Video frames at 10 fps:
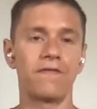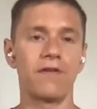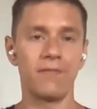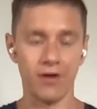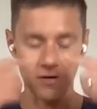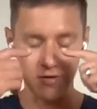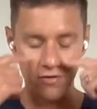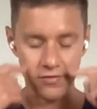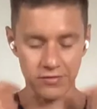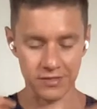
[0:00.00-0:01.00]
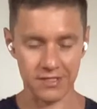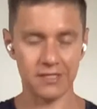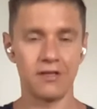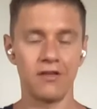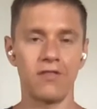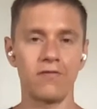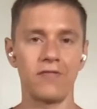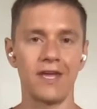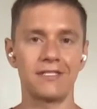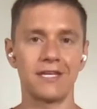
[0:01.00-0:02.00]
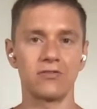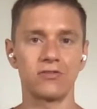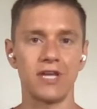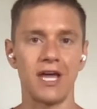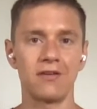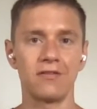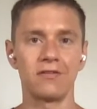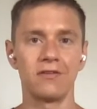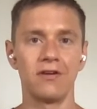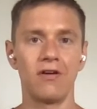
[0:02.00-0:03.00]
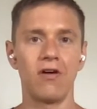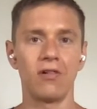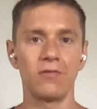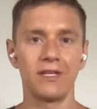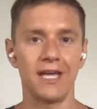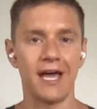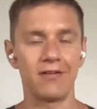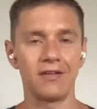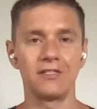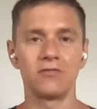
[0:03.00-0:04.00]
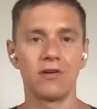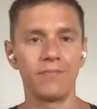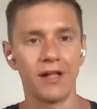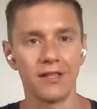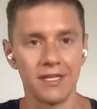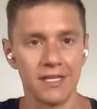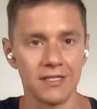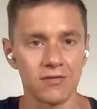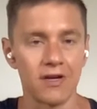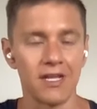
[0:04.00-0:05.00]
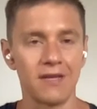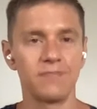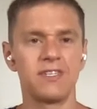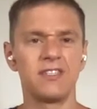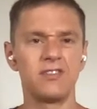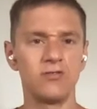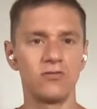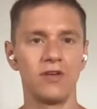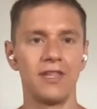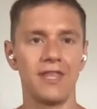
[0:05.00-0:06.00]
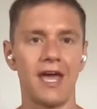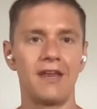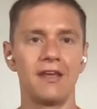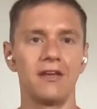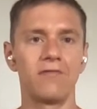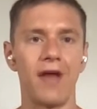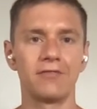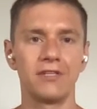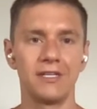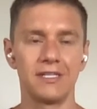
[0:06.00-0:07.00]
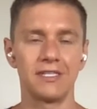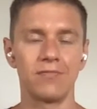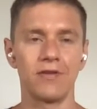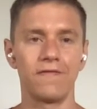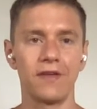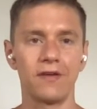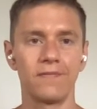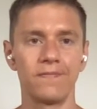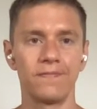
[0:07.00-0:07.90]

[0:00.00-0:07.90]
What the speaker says: from our nose through that central channel all the way down into our belly, into our hips, into that groundedness that we feel.